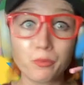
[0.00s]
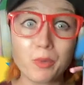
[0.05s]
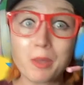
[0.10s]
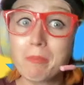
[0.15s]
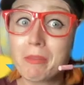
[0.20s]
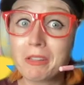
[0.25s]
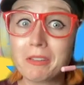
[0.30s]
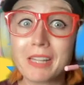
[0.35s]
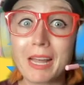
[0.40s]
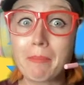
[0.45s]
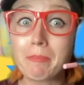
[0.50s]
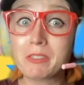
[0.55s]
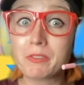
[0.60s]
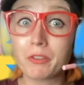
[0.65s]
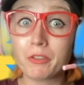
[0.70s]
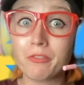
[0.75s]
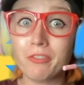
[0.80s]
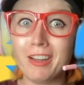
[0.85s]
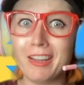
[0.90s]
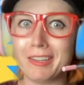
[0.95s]
we build apps
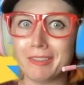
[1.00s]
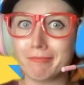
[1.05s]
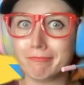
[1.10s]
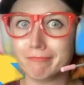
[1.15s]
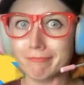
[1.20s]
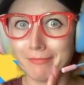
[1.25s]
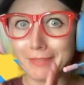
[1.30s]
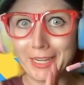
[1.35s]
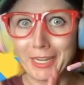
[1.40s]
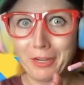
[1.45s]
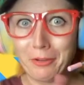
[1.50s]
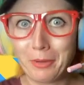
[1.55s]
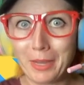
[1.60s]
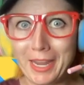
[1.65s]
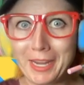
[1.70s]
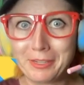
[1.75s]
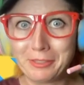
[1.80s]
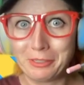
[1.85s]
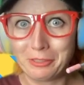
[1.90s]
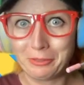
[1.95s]
for fun. I know
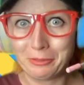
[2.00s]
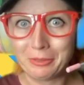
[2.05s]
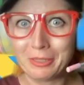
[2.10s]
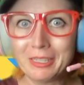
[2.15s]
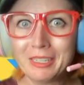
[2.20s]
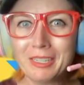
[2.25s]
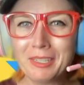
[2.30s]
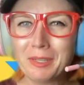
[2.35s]
I do.